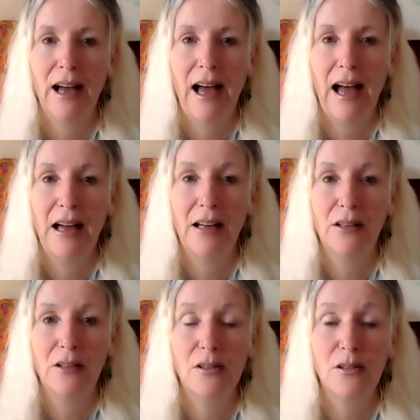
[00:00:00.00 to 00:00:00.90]

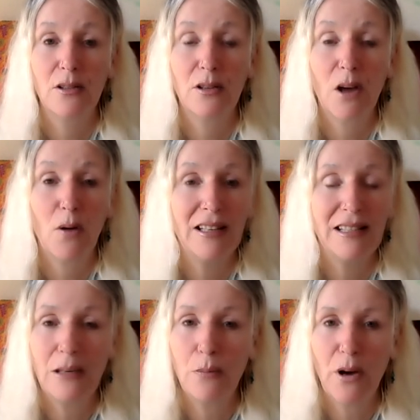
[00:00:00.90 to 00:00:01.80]
and going
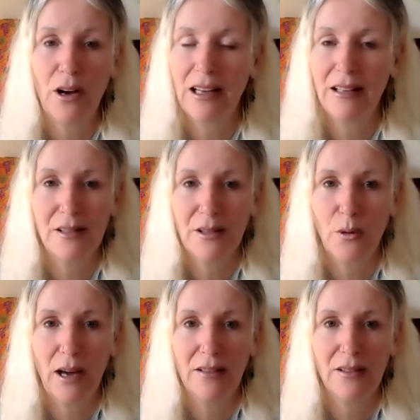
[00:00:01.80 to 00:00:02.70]
deeper
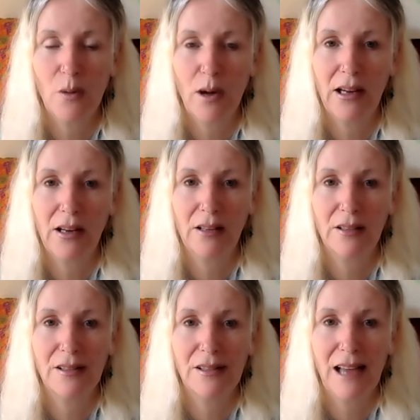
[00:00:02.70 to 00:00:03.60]
into it, so I can
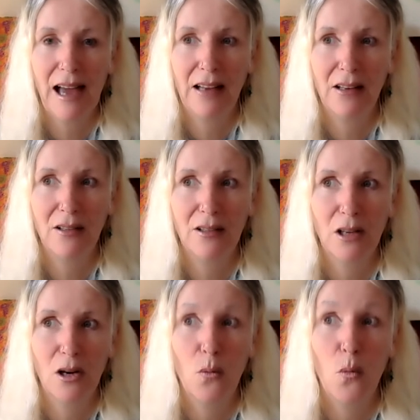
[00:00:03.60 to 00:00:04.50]
understand
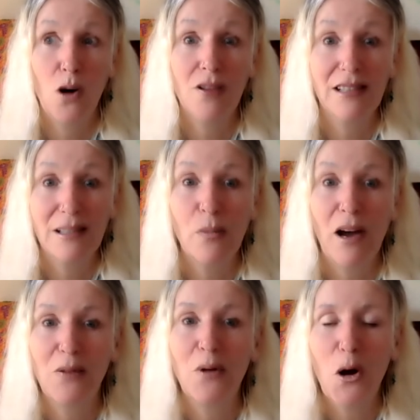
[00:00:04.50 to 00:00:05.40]
what is
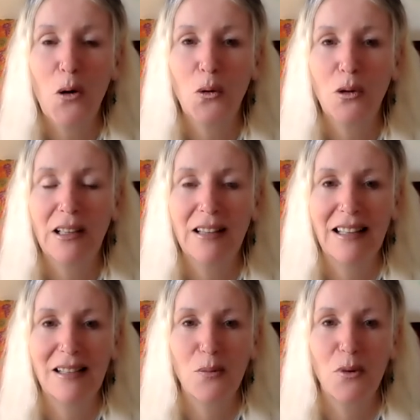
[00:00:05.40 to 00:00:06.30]
my role in
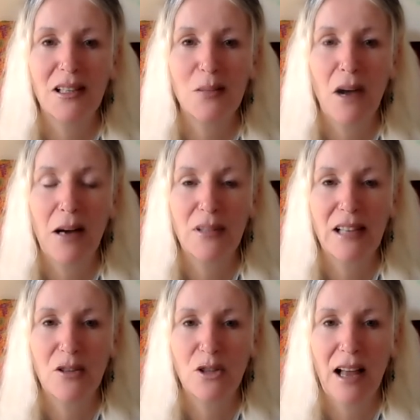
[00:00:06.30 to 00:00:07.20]
this, what is my
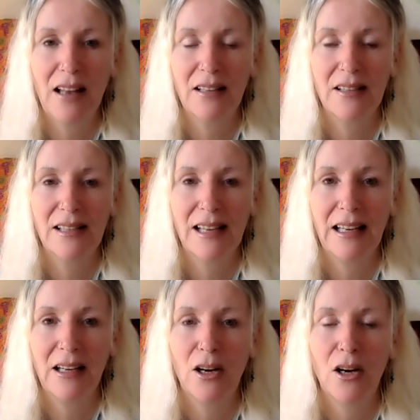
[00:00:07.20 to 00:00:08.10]

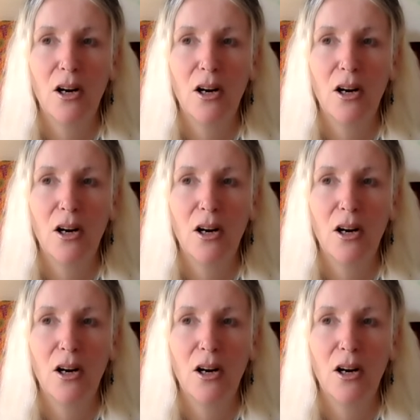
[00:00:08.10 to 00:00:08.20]
potentiality,